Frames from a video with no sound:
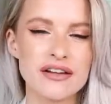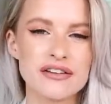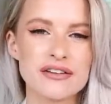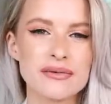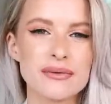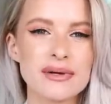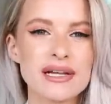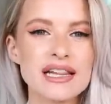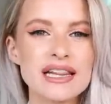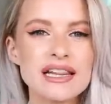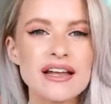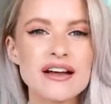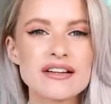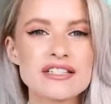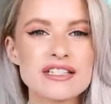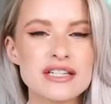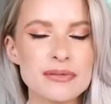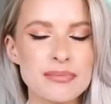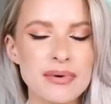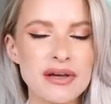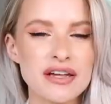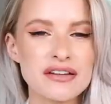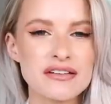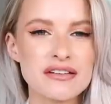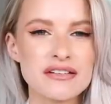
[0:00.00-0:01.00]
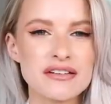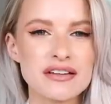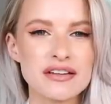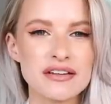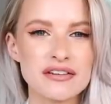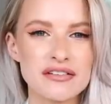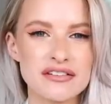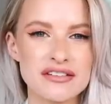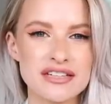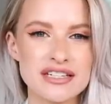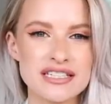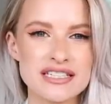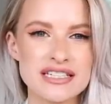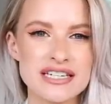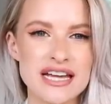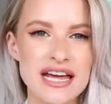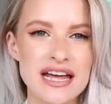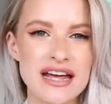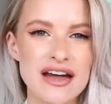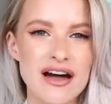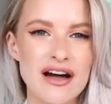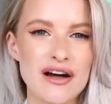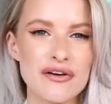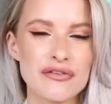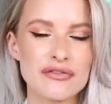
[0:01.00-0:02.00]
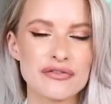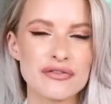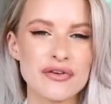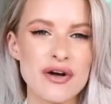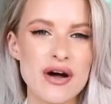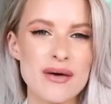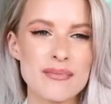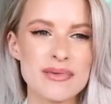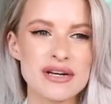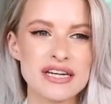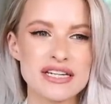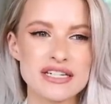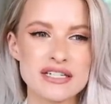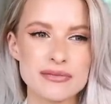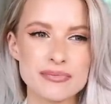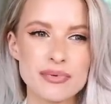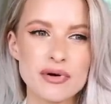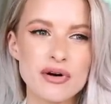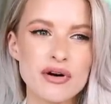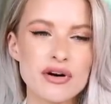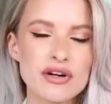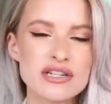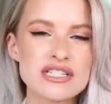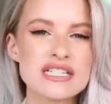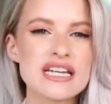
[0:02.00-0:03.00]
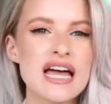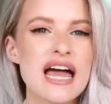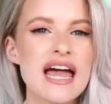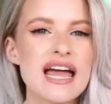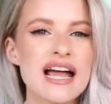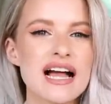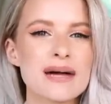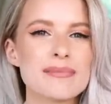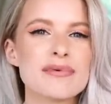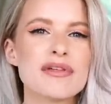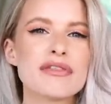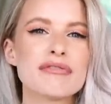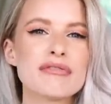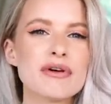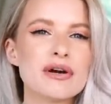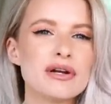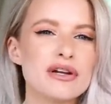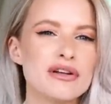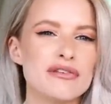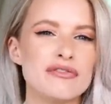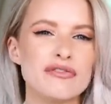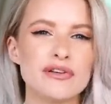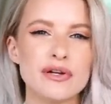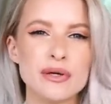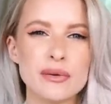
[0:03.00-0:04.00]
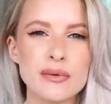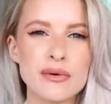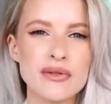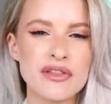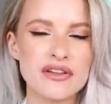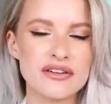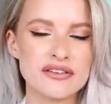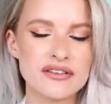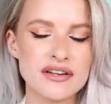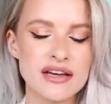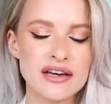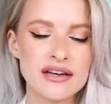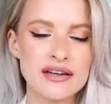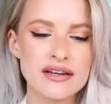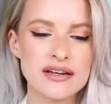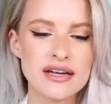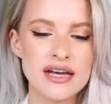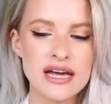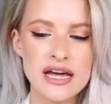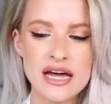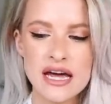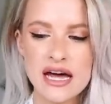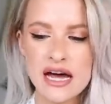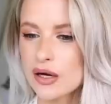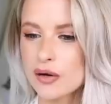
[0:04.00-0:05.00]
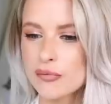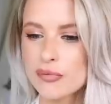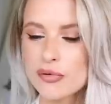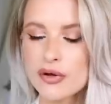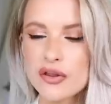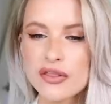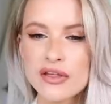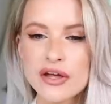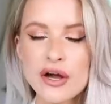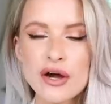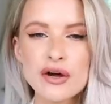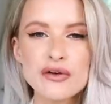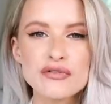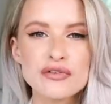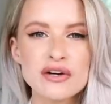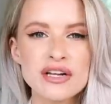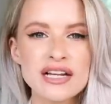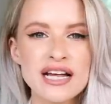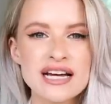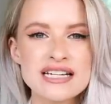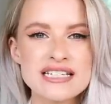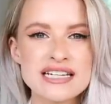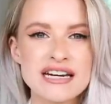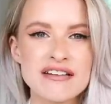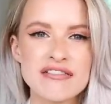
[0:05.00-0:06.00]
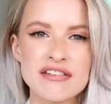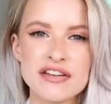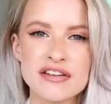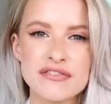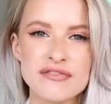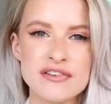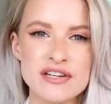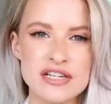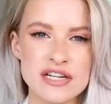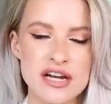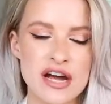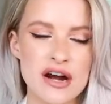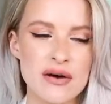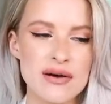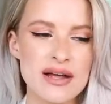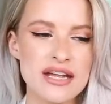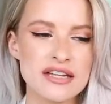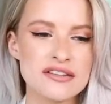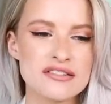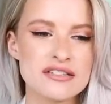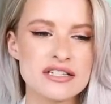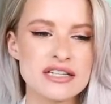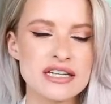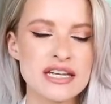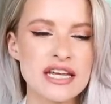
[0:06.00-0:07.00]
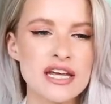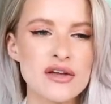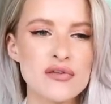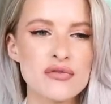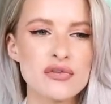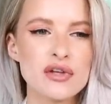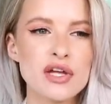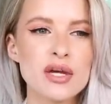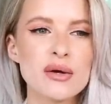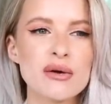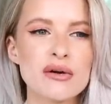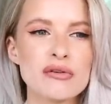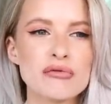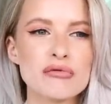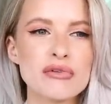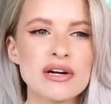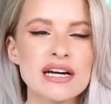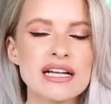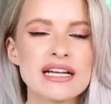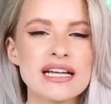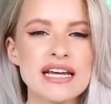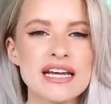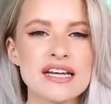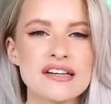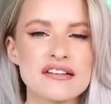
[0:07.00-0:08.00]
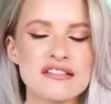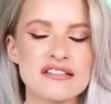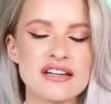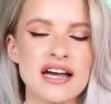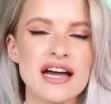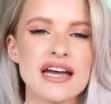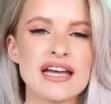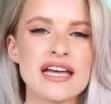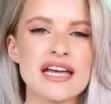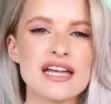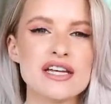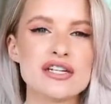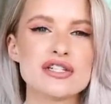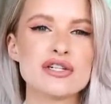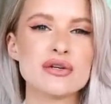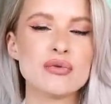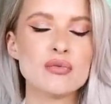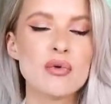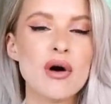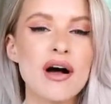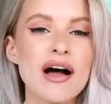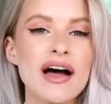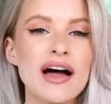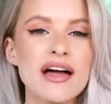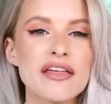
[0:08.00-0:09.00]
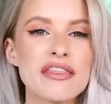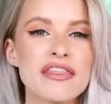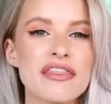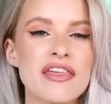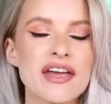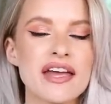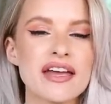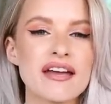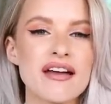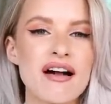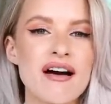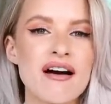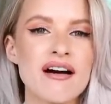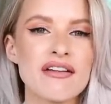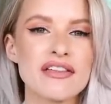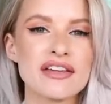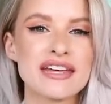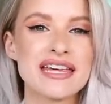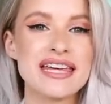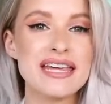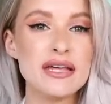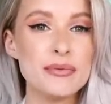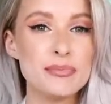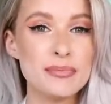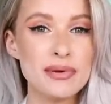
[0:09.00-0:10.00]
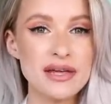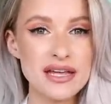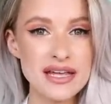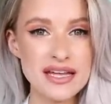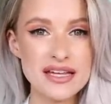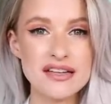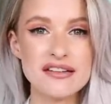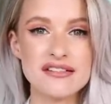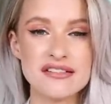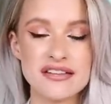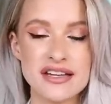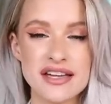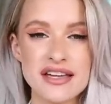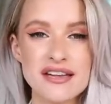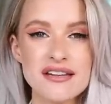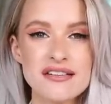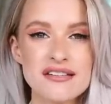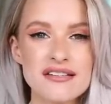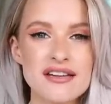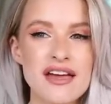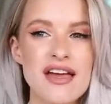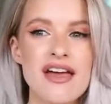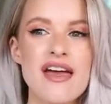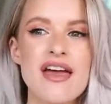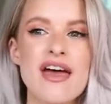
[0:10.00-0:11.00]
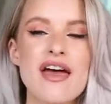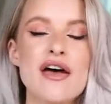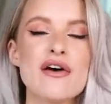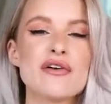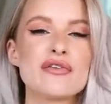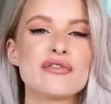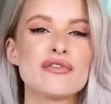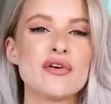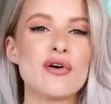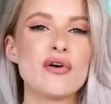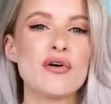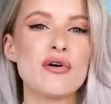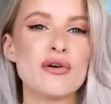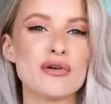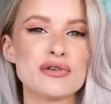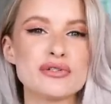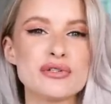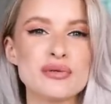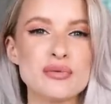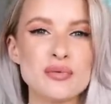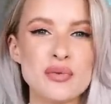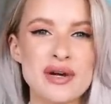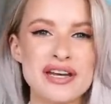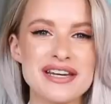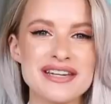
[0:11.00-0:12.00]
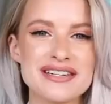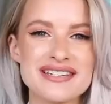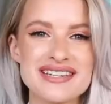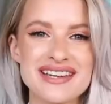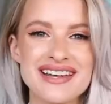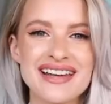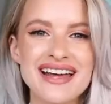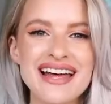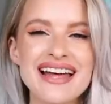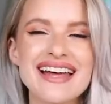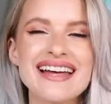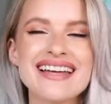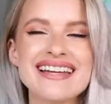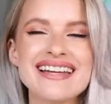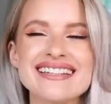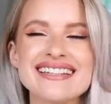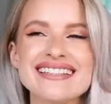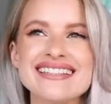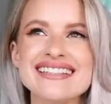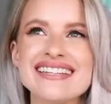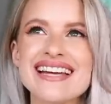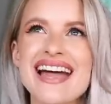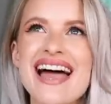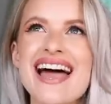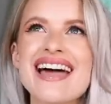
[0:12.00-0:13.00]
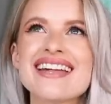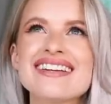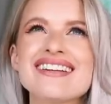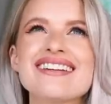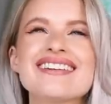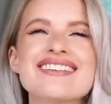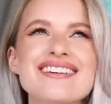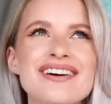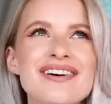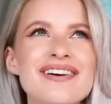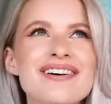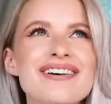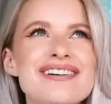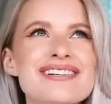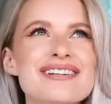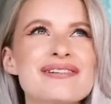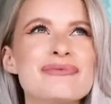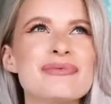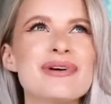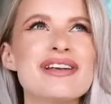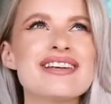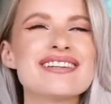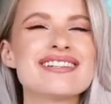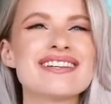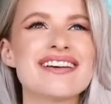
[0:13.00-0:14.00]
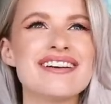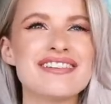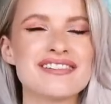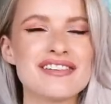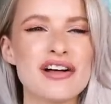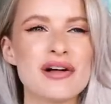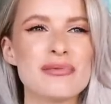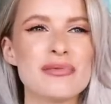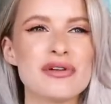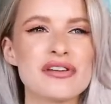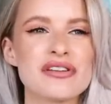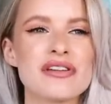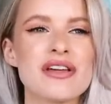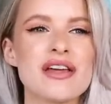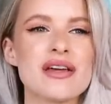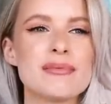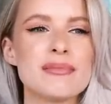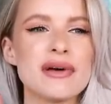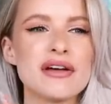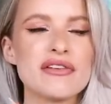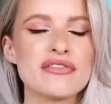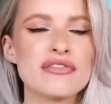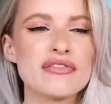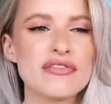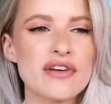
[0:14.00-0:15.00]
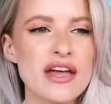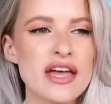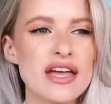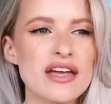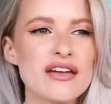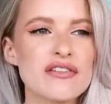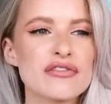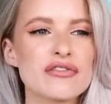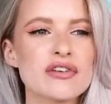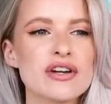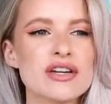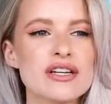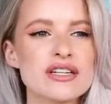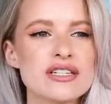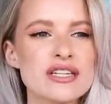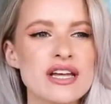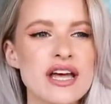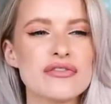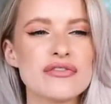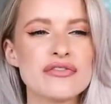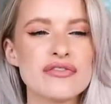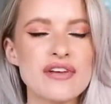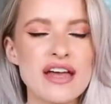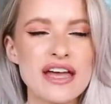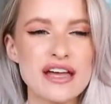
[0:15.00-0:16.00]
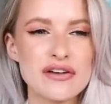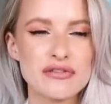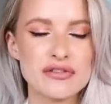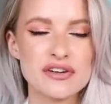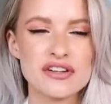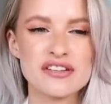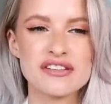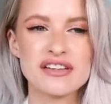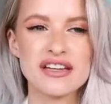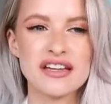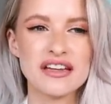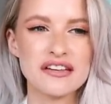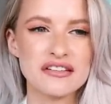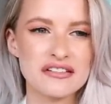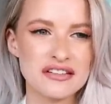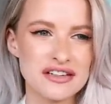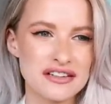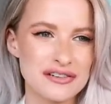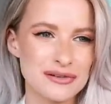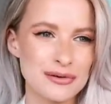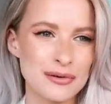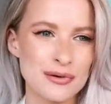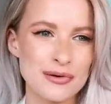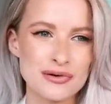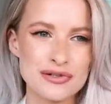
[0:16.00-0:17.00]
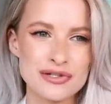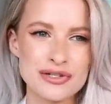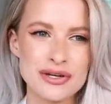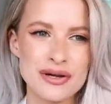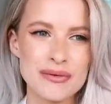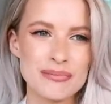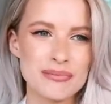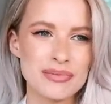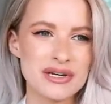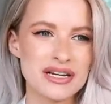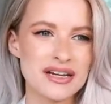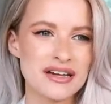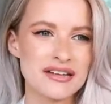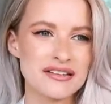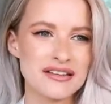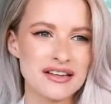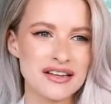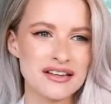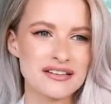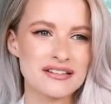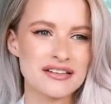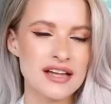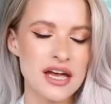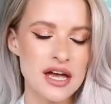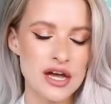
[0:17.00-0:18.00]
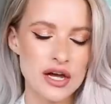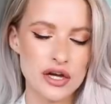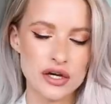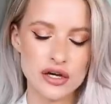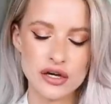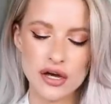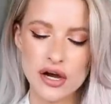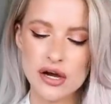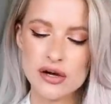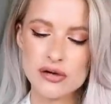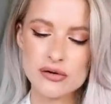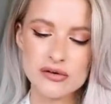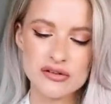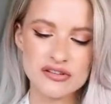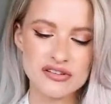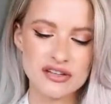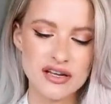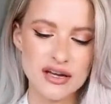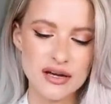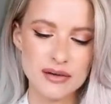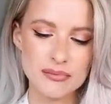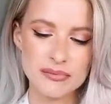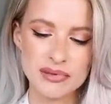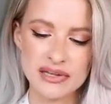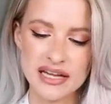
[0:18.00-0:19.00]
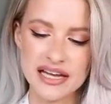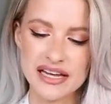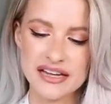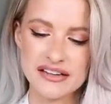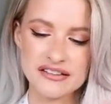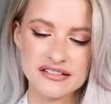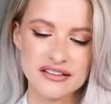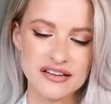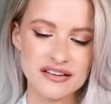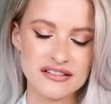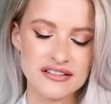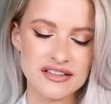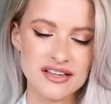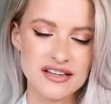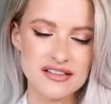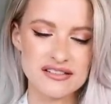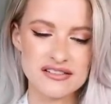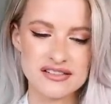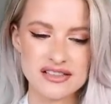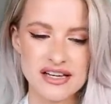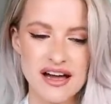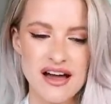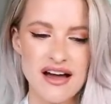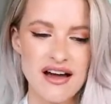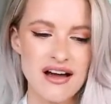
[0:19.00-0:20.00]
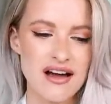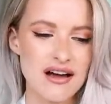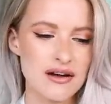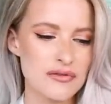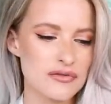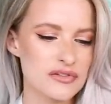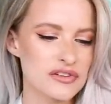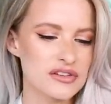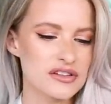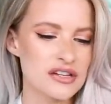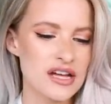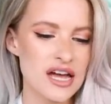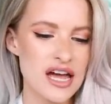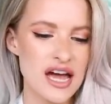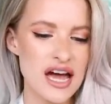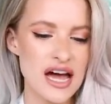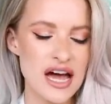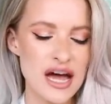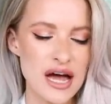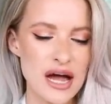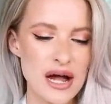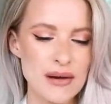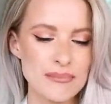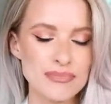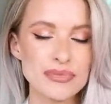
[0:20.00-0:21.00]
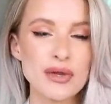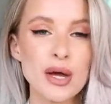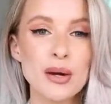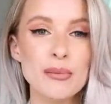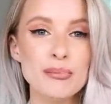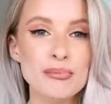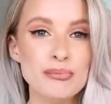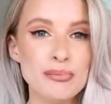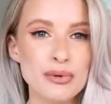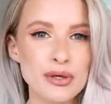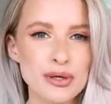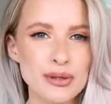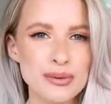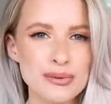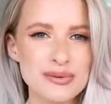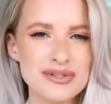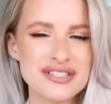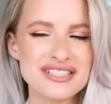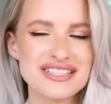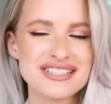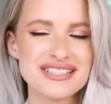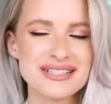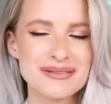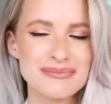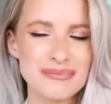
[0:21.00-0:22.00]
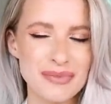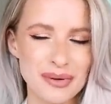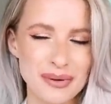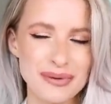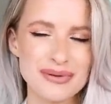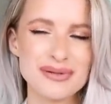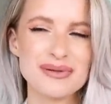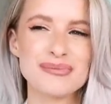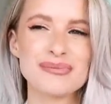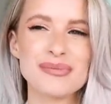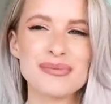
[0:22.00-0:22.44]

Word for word: So a lot of the pieces that you'll see today are from Net-A-Porter. I'll be throwing a few others in, but the overall idea of this video is to give you a real insight into what I think are the key pieces for autumn winter. Yes, autumn winter is almost here. My favourite, favourite season is autumn because it's coats, blazers, scarves, um, boots, most